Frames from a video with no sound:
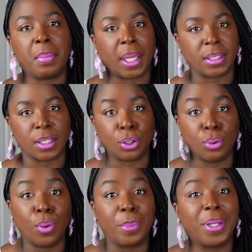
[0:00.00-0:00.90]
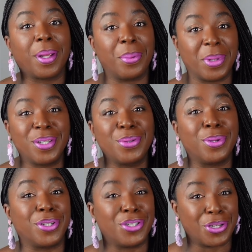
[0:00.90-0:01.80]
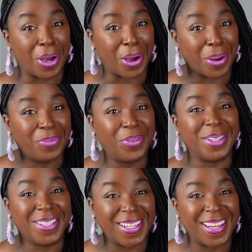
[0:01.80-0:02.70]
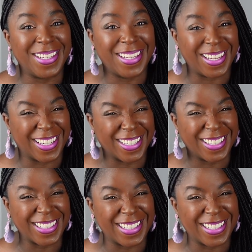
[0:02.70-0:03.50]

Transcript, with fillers: months and you want me to commit to a job for 10 years?